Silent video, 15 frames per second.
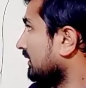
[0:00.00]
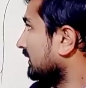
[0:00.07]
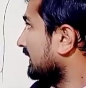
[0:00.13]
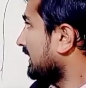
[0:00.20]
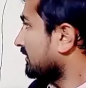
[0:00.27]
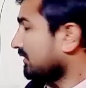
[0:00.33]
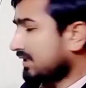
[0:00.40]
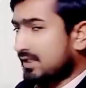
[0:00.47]

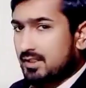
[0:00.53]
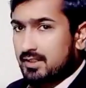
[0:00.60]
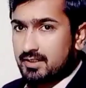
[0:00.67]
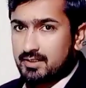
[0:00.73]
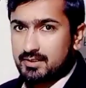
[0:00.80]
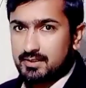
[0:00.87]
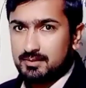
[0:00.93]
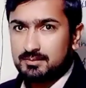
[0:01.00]
literary
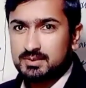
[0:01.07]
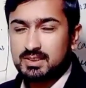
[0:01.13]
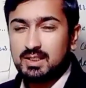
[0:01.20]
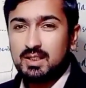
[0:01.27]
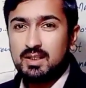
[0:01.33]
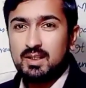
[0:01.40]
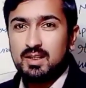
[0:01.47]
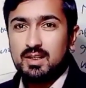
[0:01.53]
criticisms
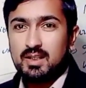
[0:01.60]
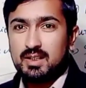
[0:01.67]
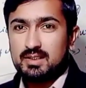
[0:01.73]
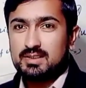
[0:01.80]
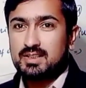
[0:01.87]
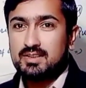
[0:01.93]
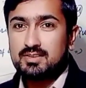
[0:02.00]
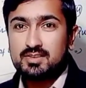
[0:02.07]

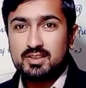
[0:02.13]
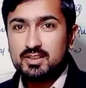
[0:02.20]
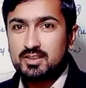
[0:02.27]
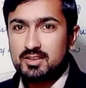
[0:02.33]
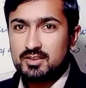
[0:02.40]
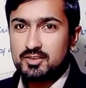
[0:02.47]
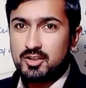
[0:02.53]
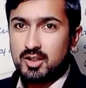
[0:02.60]
is
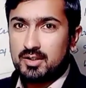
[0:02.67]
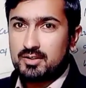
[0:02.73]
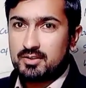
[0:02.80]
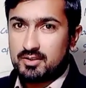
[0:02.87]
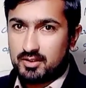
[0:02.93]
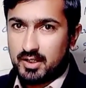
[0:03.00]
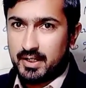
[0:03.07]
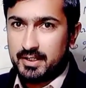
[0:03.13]
considered John
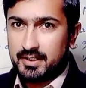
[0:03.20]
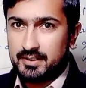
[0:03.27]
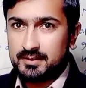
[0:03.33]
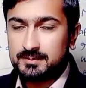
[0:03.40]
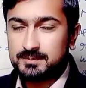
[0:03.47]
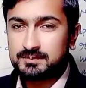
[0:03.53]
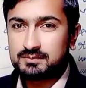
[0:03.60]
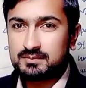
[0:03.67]
Dryden.